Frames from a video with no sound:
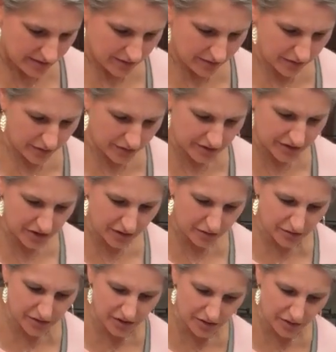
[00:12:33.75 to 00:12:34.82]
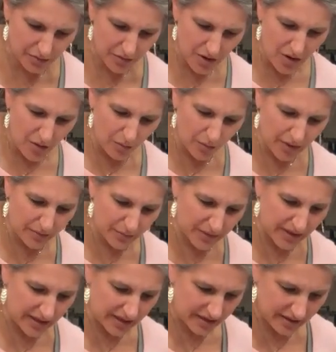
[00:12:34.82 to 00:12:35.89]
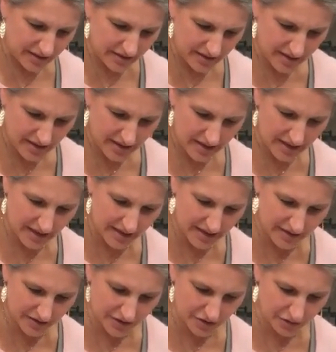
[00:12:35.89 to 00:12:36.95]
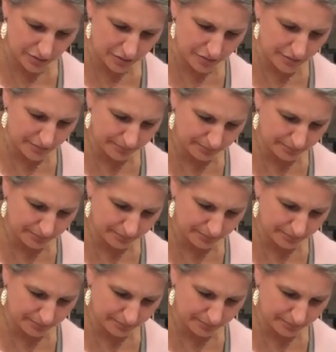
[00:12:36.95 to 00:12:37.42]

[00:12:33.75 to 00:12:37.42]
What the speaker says: for the dough. So when we get to